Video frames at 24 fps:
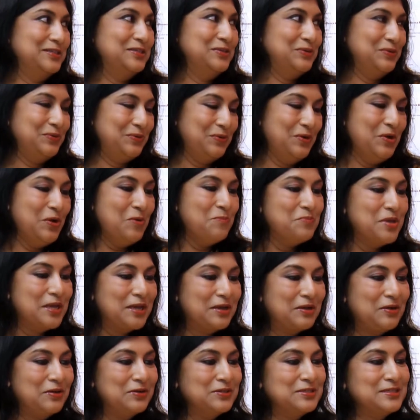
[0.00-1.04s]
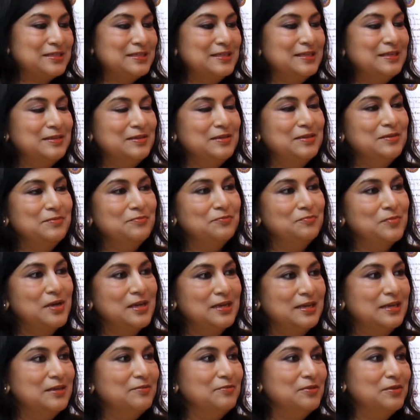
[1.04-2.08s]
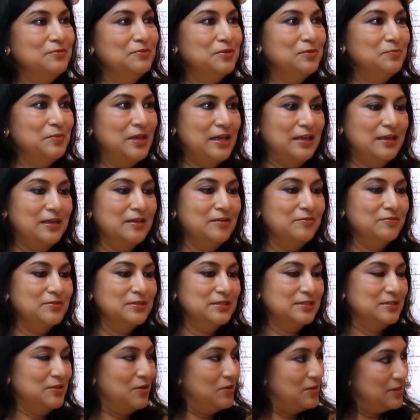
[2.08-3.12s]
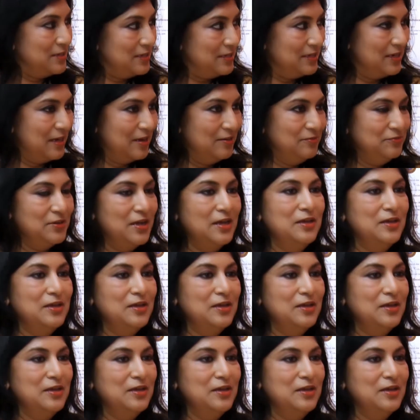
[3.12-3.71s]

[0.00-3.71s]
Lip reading: So because the money we were making was not enough,